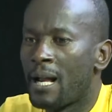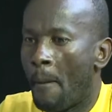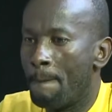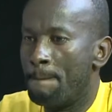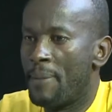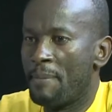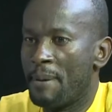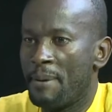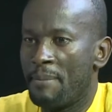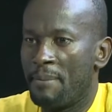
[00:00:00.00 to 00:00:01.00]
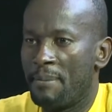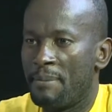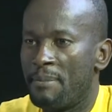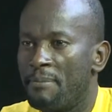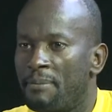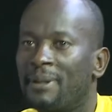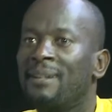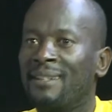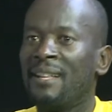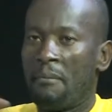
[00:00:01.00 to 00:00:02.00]
because they also have a fund
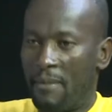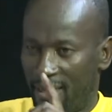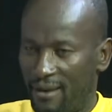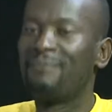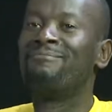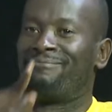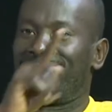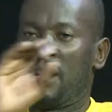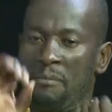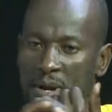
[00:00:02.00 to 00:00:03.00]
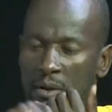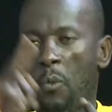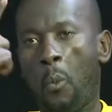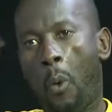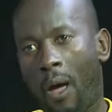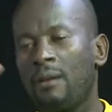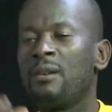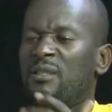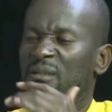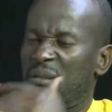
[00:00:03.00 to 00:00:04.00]
that they provide for us to
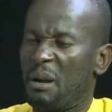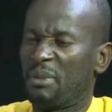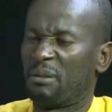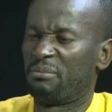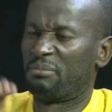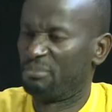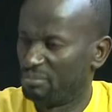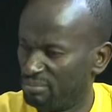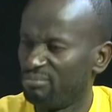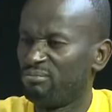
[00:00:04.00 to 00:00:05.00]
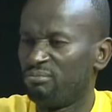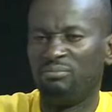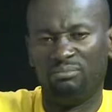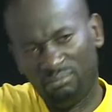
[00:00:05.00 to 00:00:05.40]
help also improve